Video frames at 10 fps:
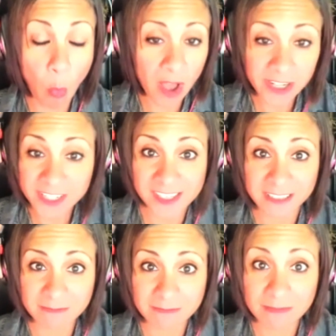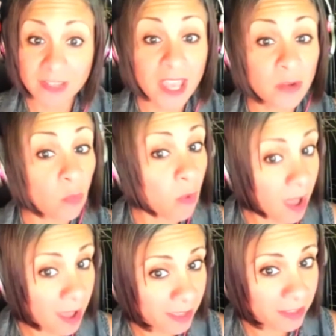What is it and
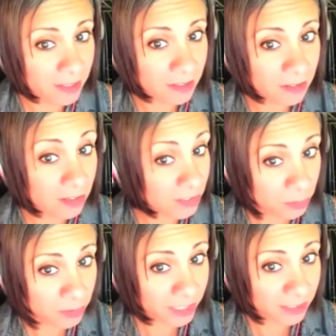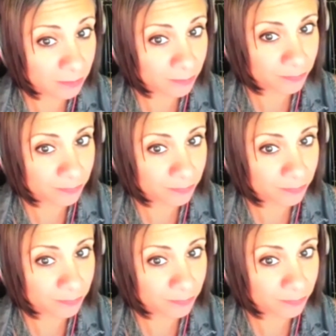why are you doing it?